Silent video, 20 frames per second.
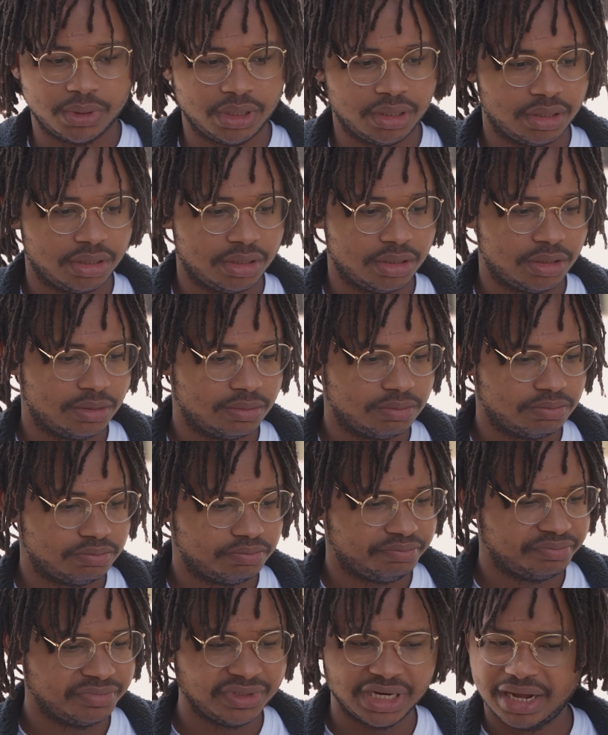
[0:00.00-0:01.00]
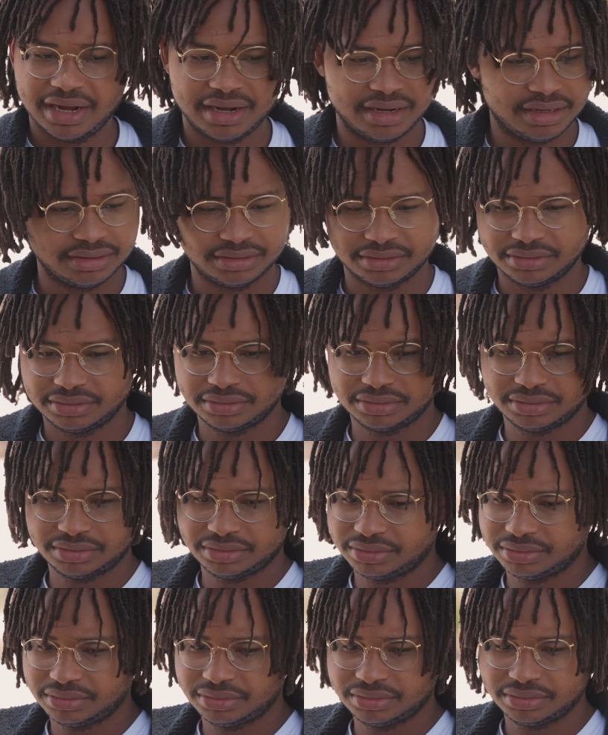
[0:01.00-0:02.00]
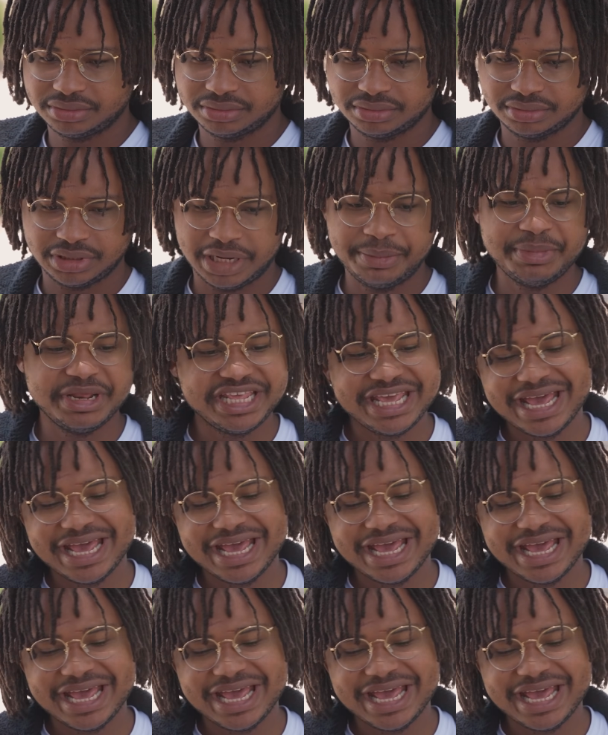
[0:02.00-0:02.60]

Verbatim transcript: Uh, nah. I mean,